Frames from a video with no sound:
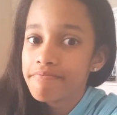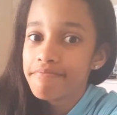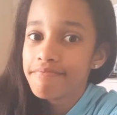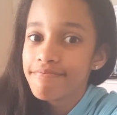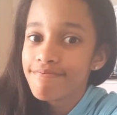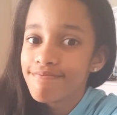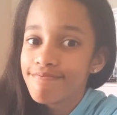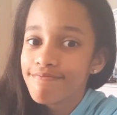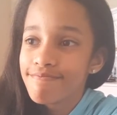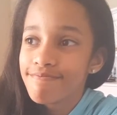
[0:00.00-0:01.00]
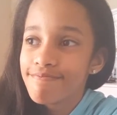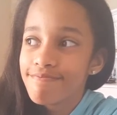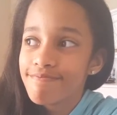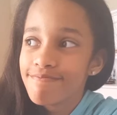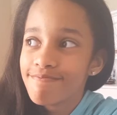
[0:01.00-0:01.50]

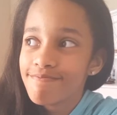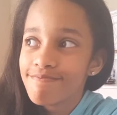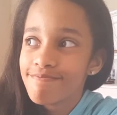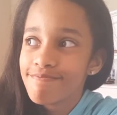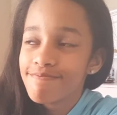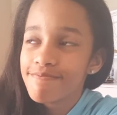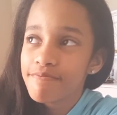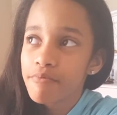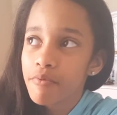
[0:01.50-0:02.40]
Nothing is said.